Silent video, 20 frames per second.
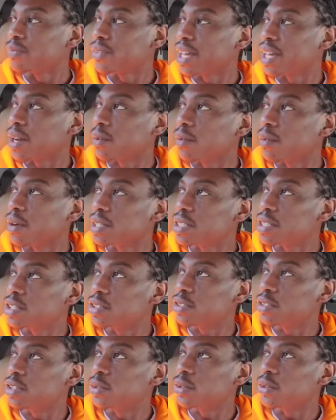that wants
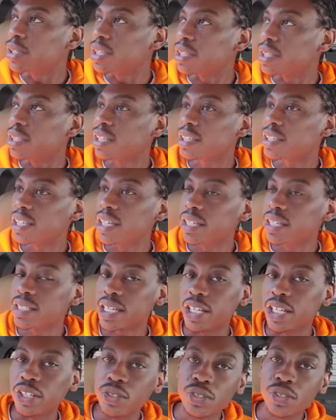to do the things
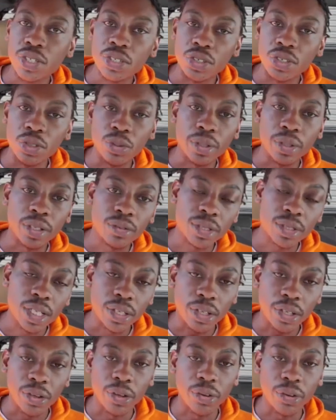that it used to do when it was
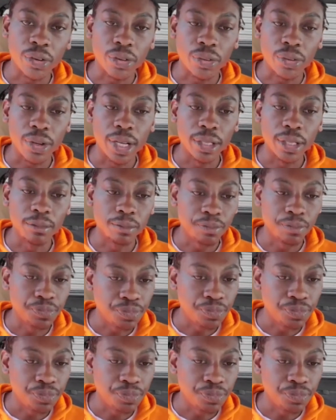on the earth, right?